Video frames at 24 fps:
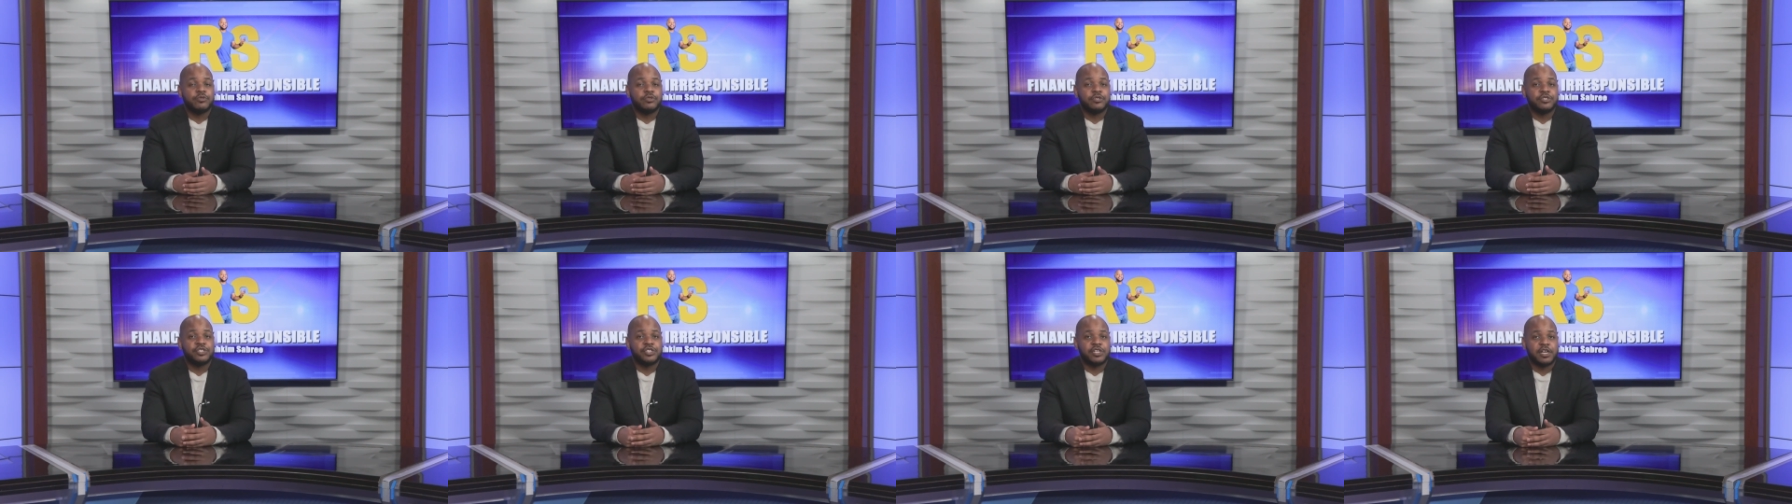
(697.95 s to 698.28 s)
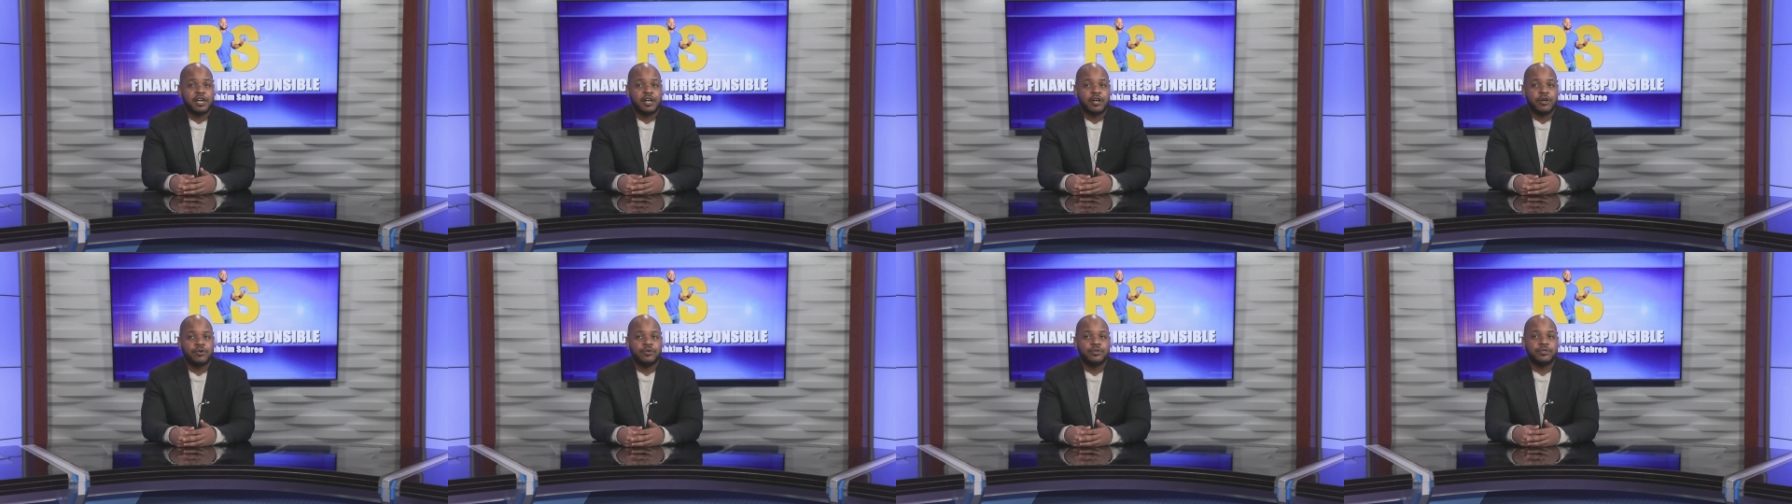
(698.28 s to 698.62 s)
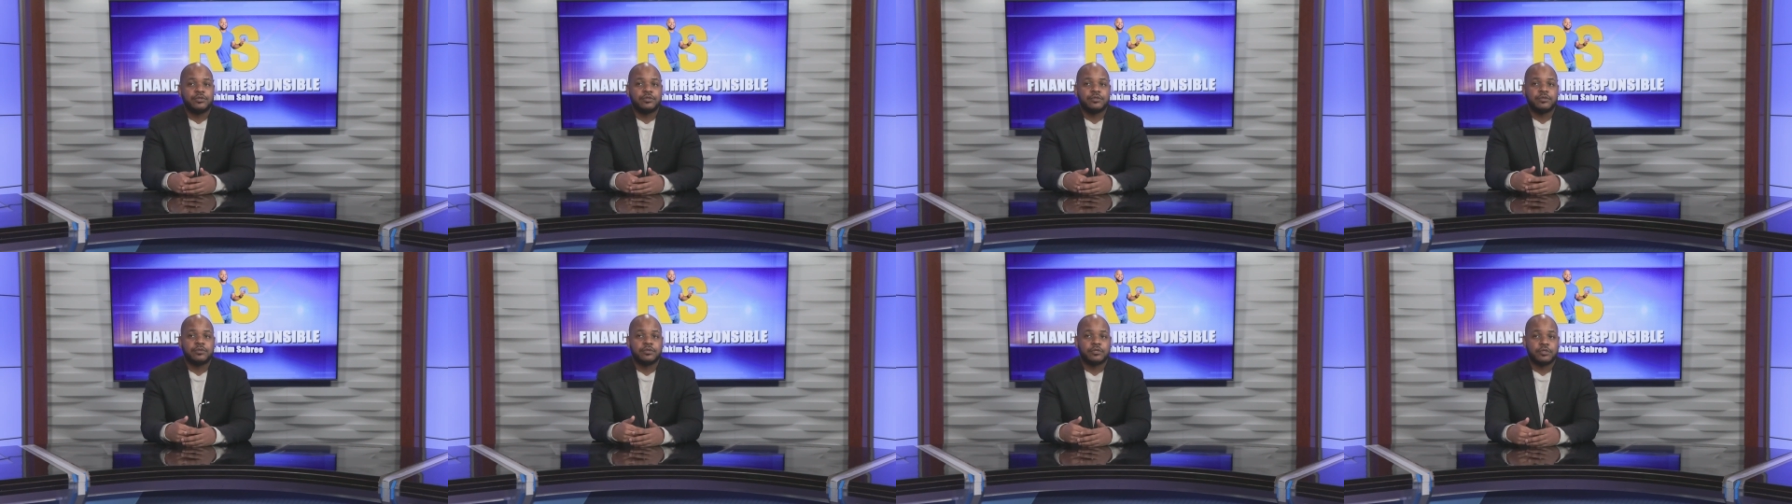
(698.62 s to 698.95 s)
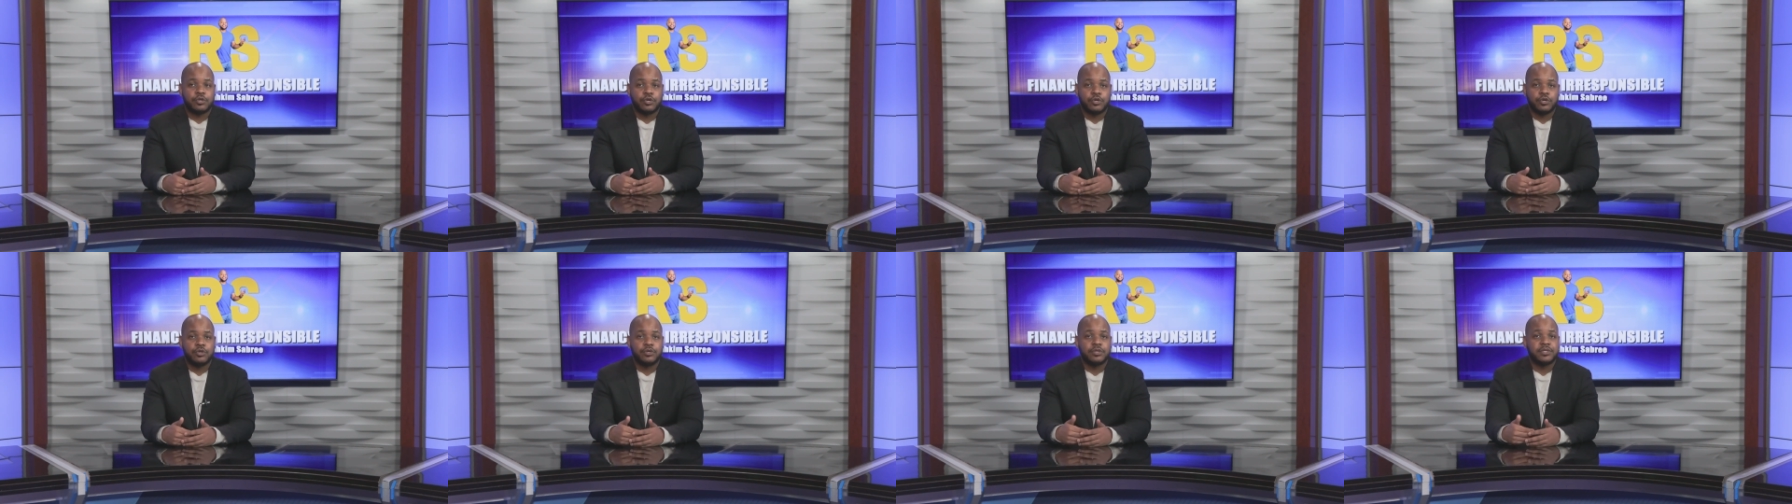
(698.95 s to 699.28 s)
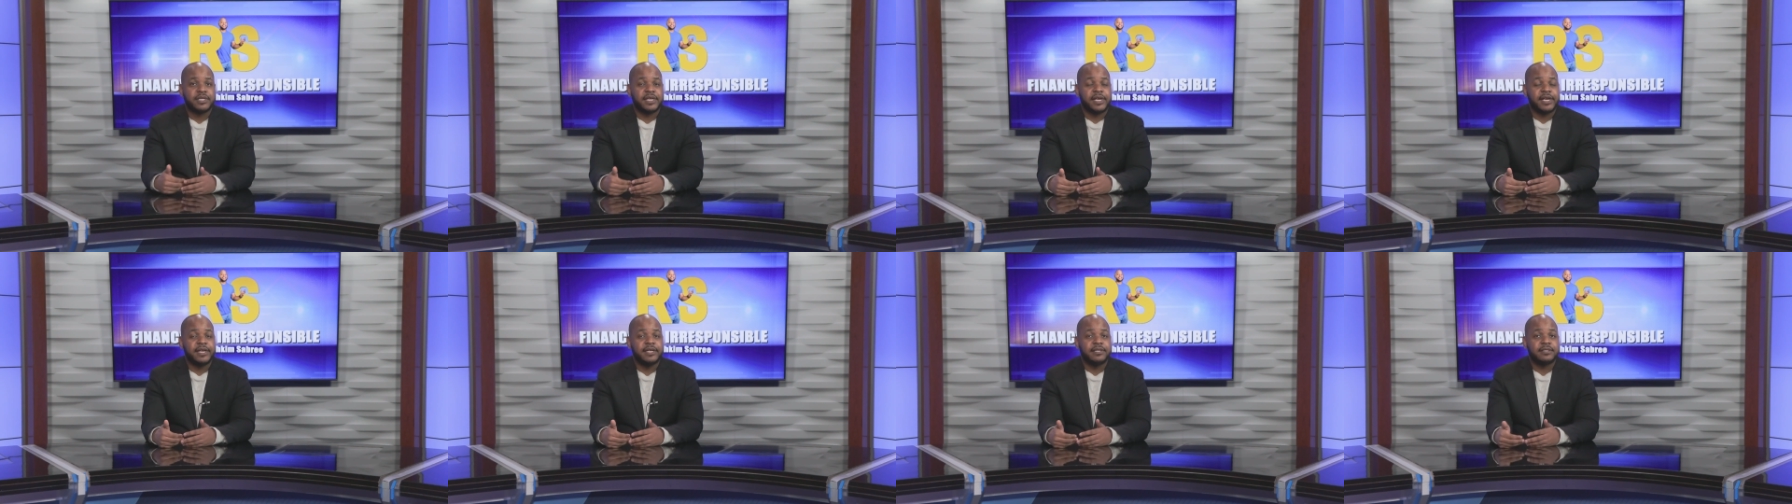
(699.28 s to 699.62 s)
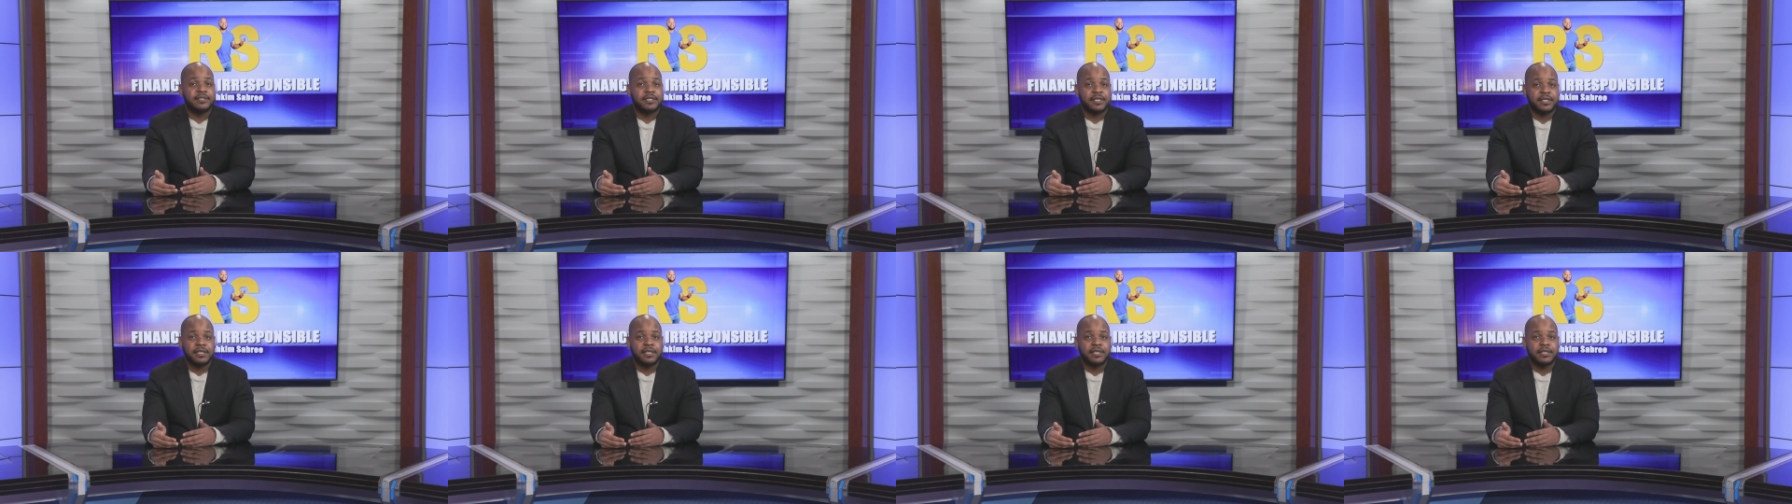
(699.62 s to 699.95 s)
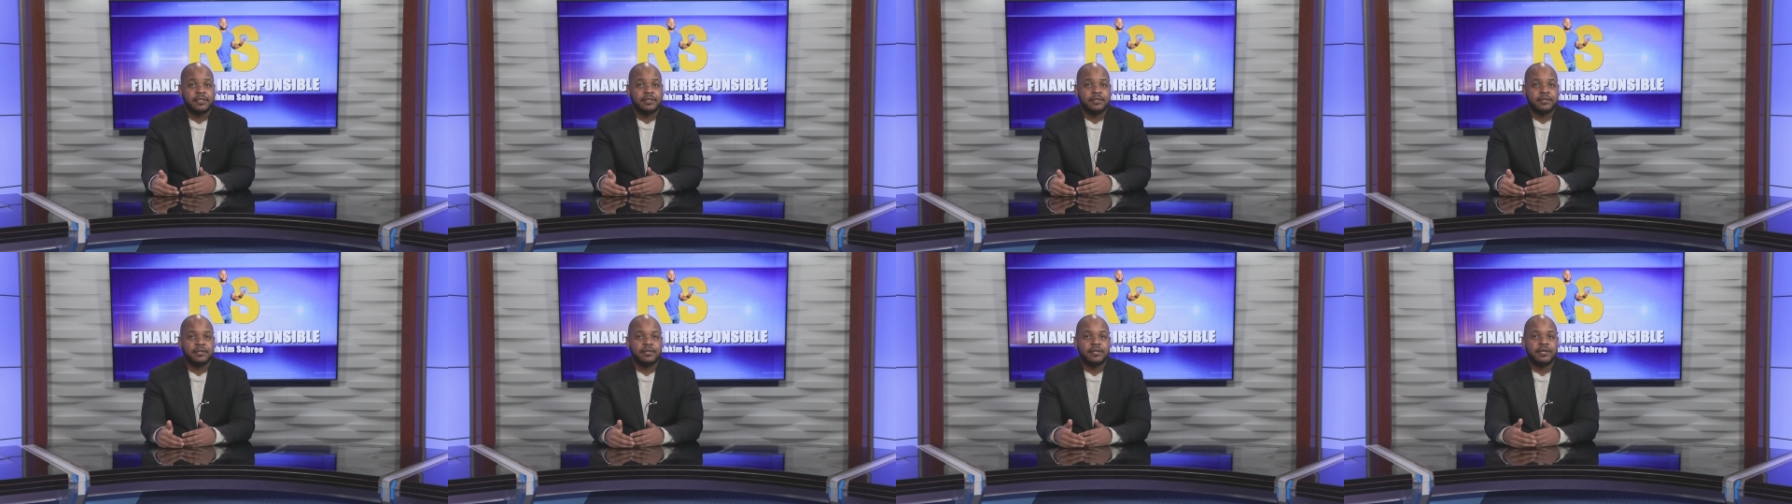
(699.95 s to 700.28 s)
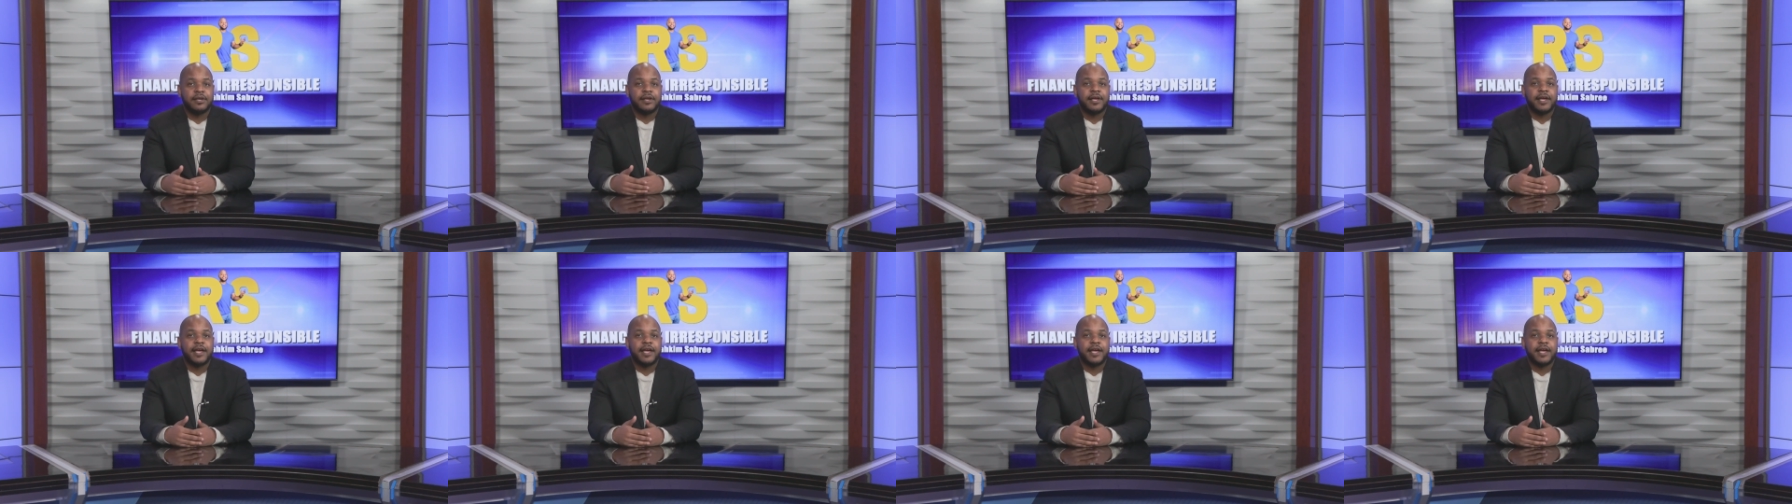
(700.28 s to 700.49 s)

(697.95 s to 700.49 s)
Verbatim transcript: the child turns 18